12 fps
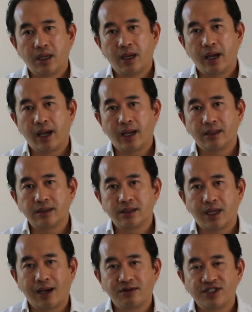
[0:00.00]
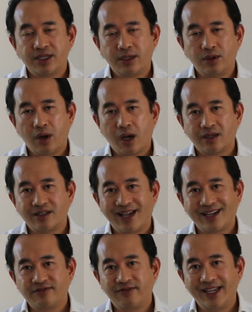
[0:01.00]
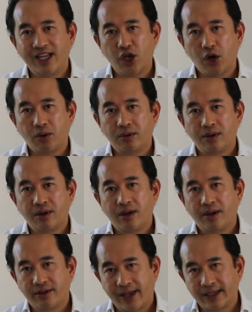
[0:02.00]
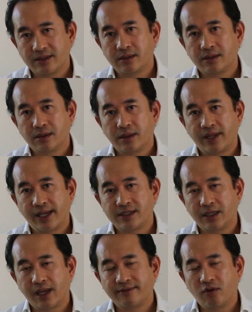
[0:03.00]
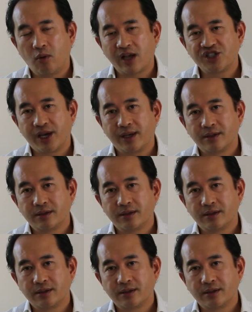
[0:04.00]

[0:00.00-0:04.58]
And I'll see you on the next video. Thanks again for watching.